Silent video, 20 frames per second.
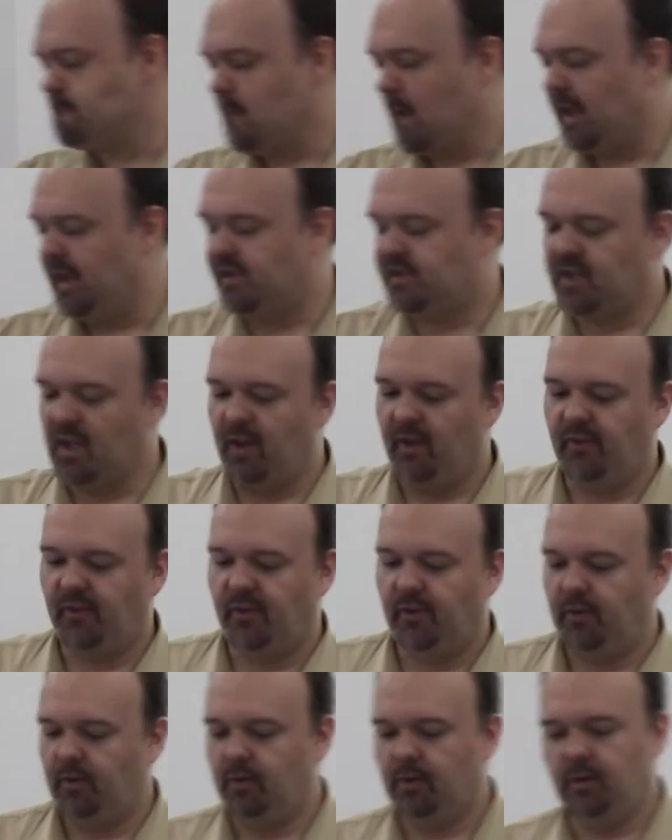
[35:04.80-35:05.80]
He
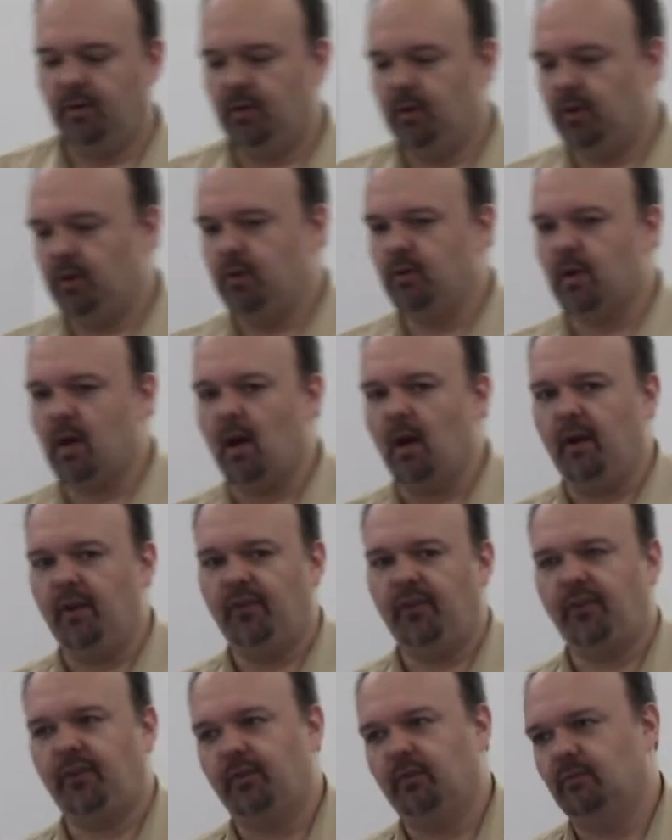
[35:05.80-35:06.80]
says, You
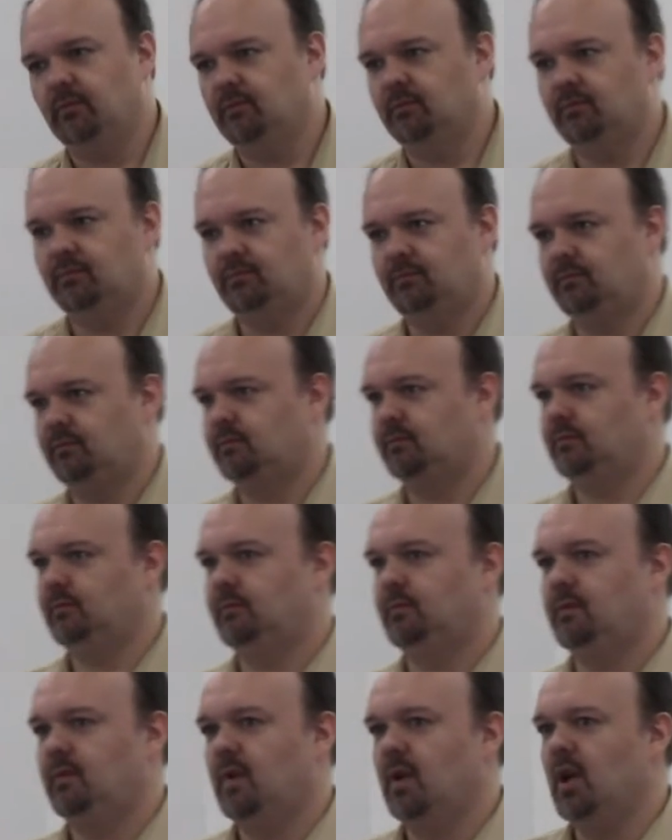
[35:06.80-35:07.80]
guys,
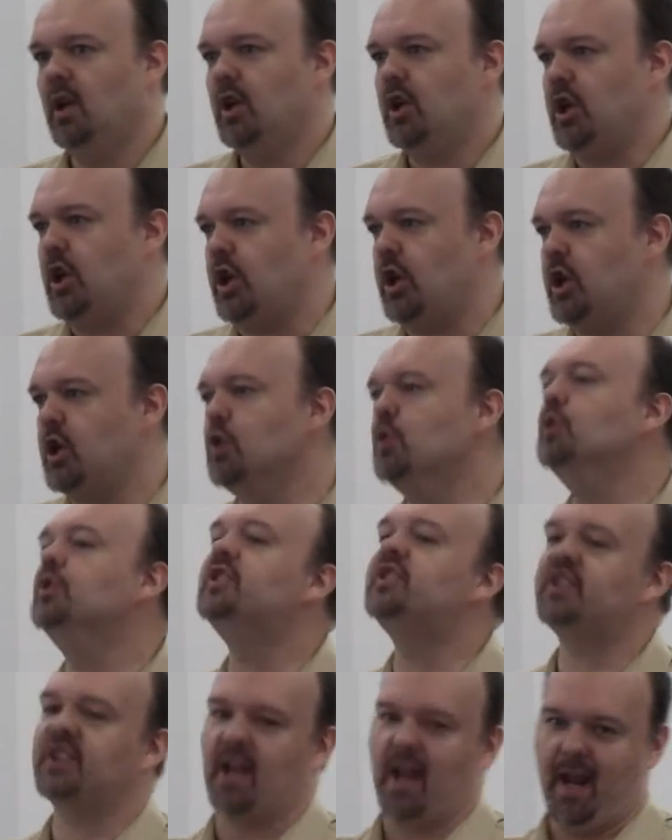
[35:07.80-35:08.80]
you
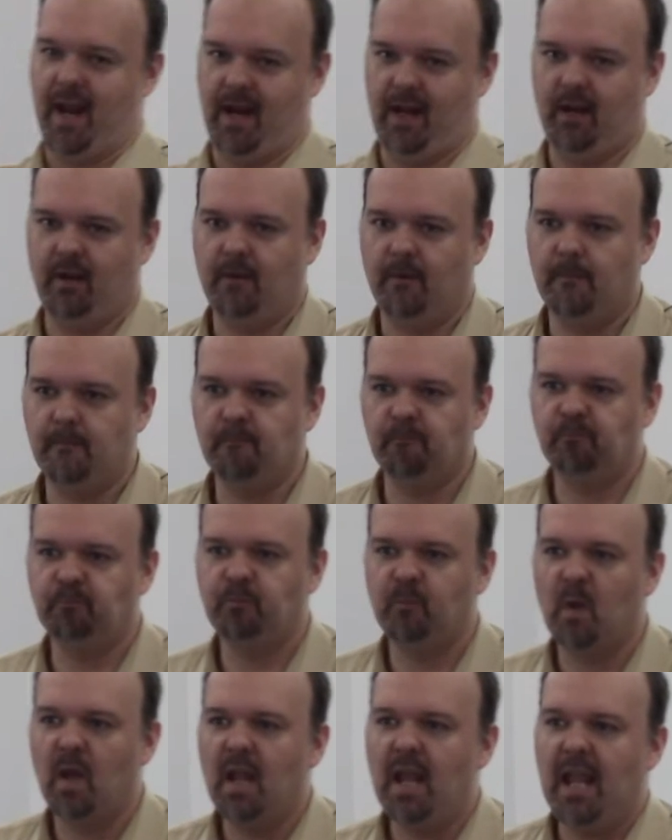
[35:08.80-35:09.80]
say,
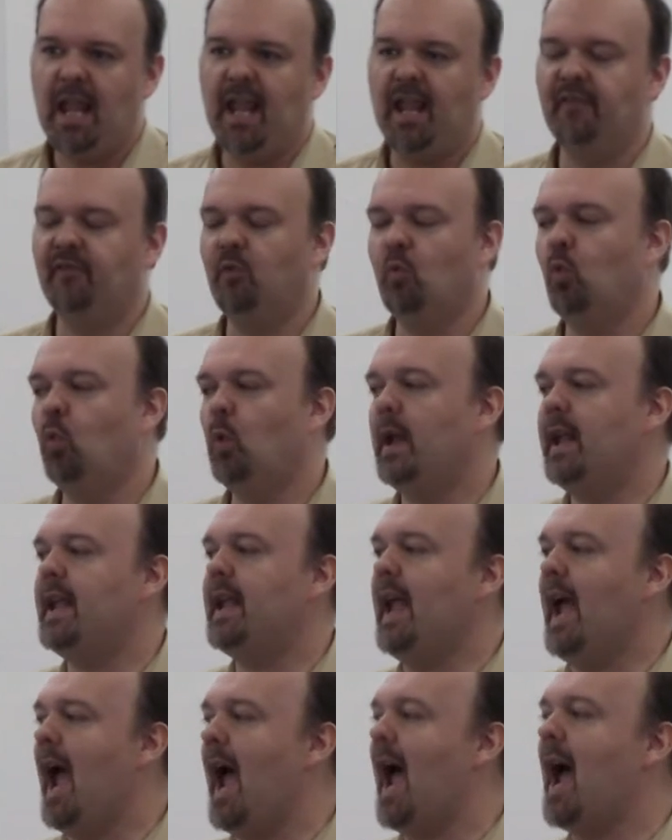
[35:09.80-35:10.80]
if we
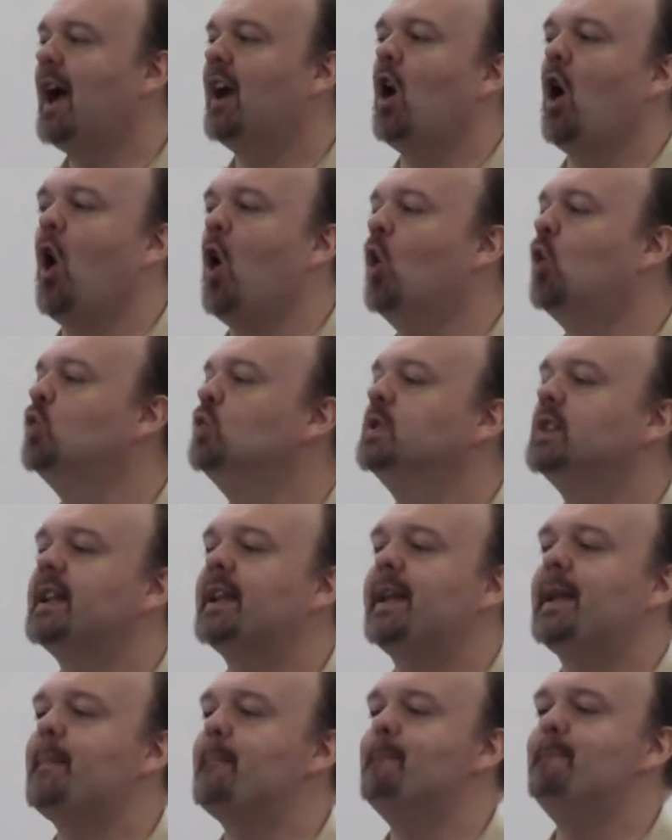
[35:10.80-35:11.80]
had
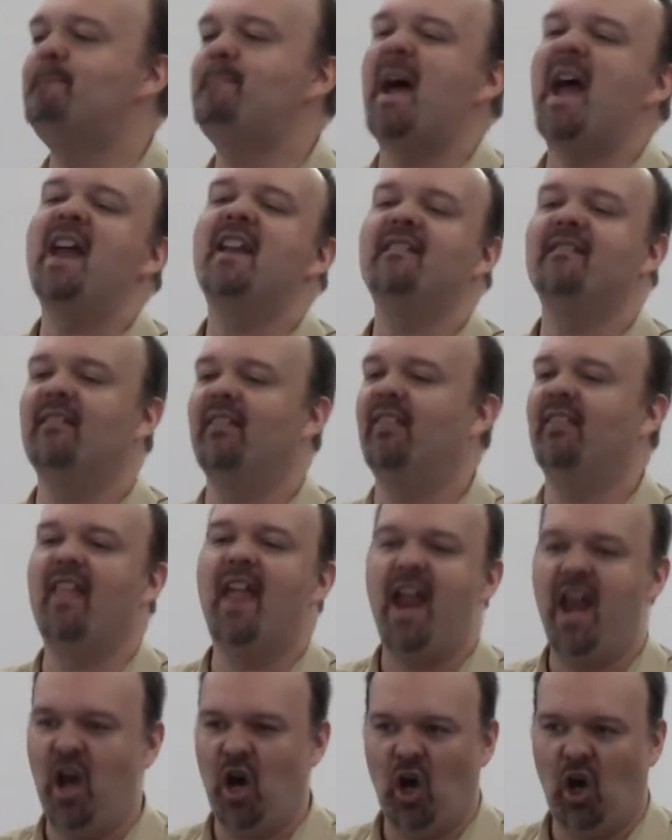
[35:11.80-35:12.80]
only been
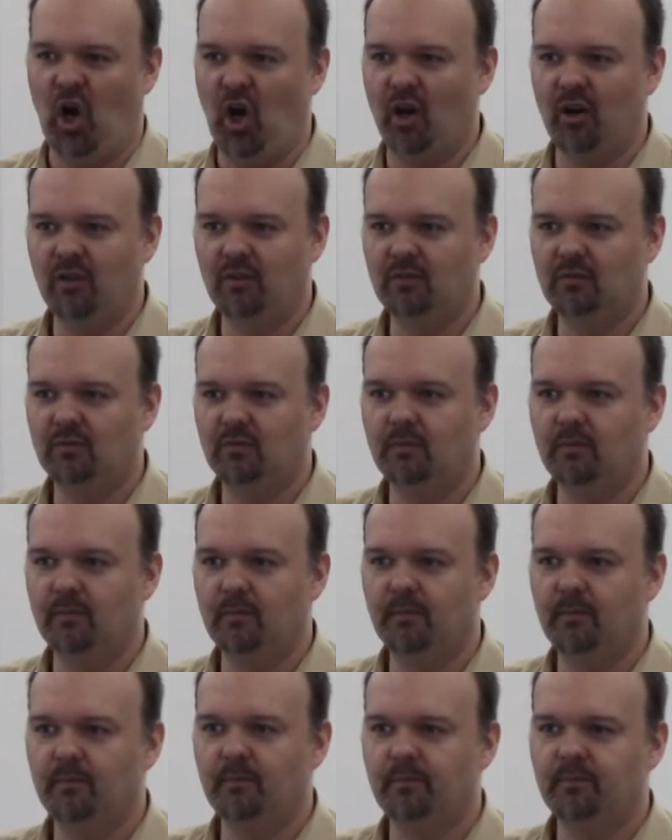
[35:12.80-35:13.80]
there,
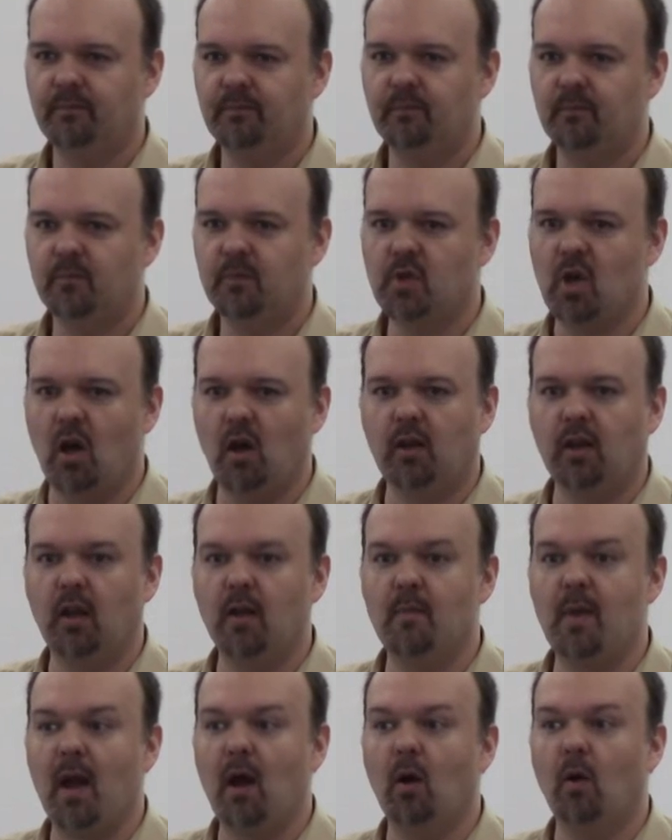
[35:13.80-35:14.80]
talking
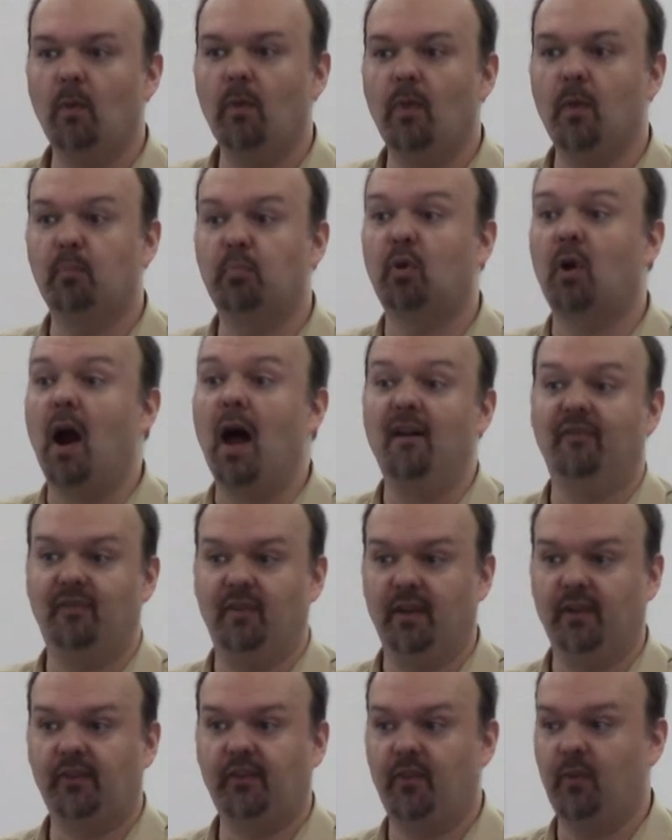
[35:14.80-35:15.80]
about the
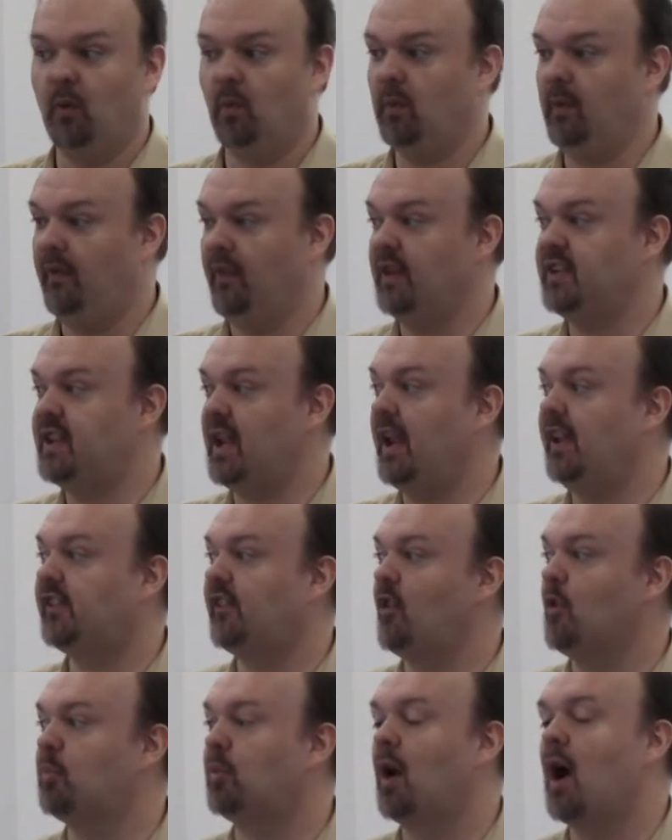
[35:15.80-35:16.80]
prophets, the, in the days of
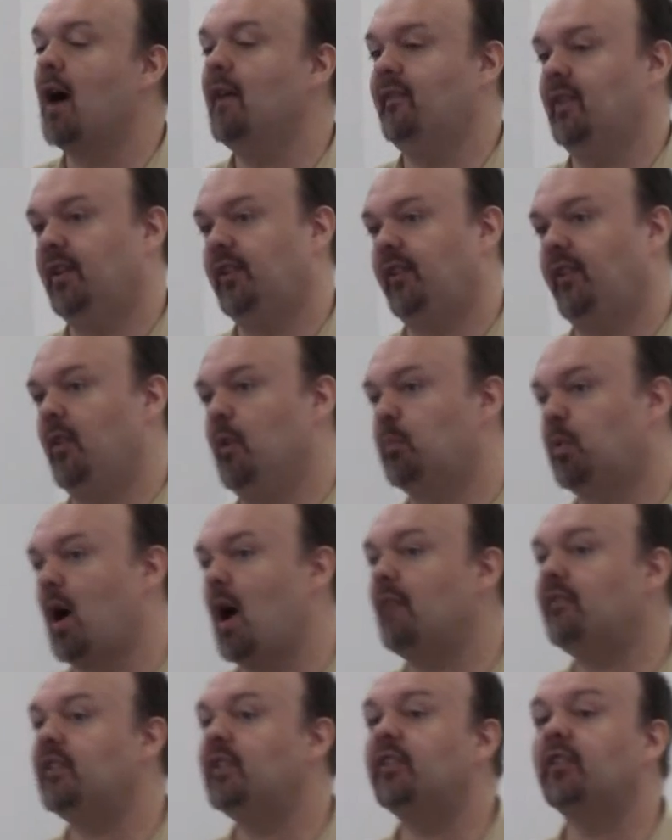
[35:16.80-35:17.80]
the prophets, and the
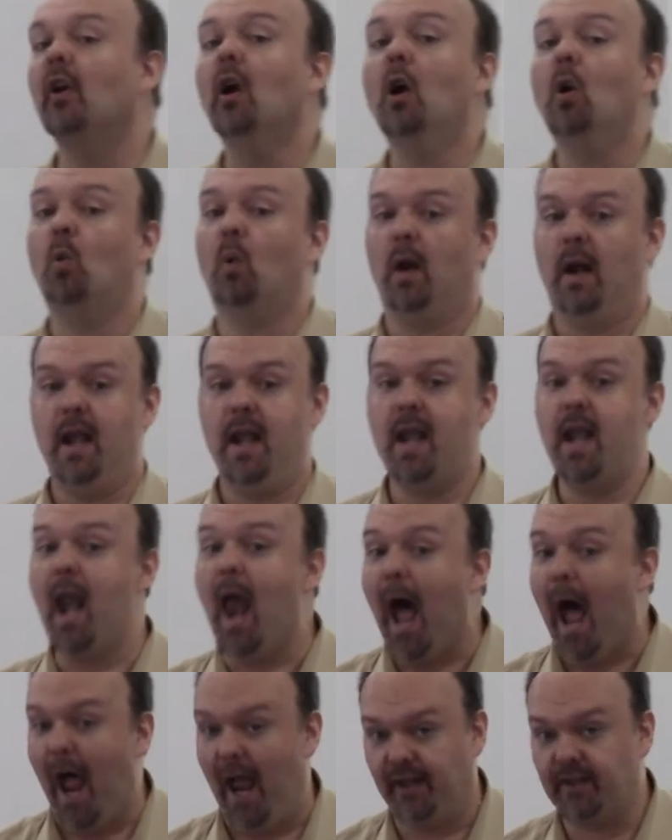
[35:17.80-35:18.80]
prophets were
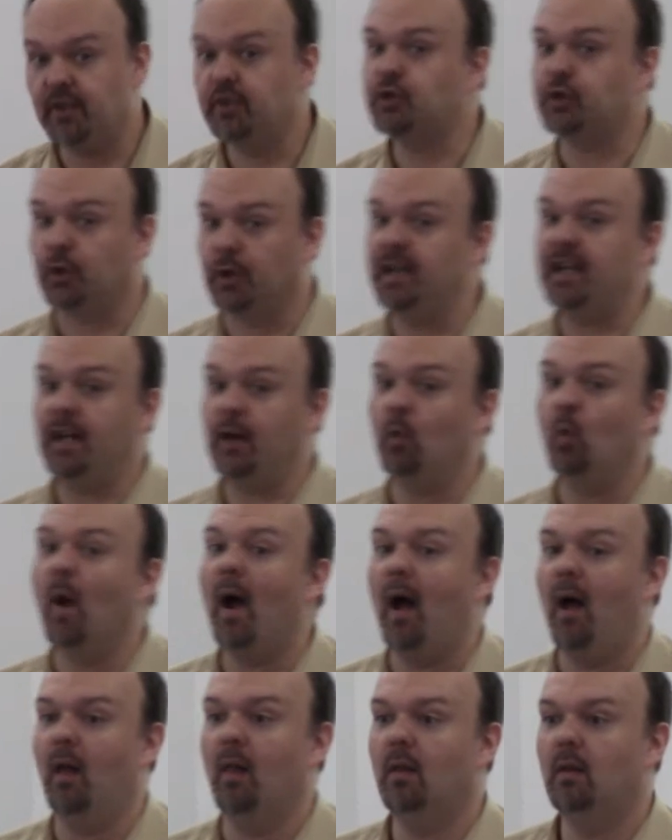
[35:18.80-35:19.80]
not treated
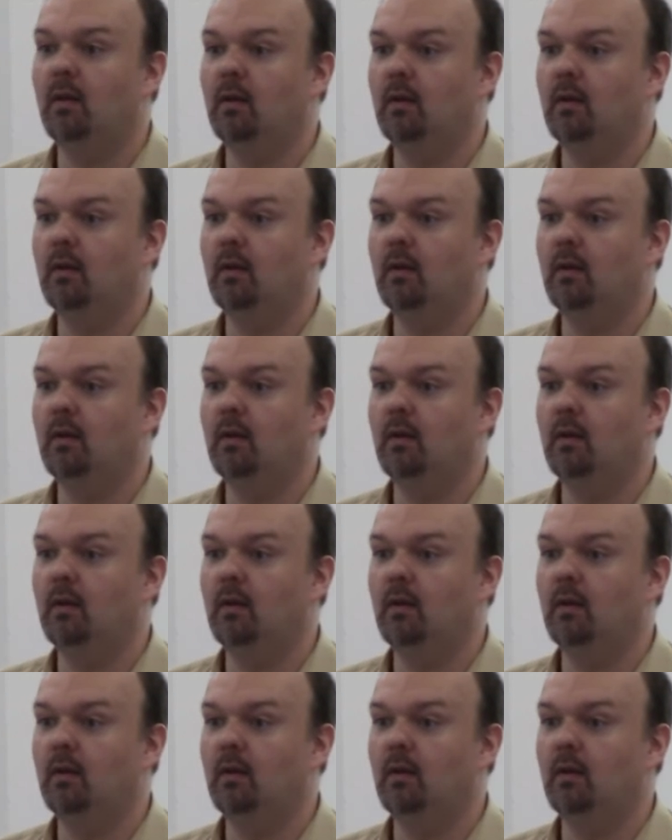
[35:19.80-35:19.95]
well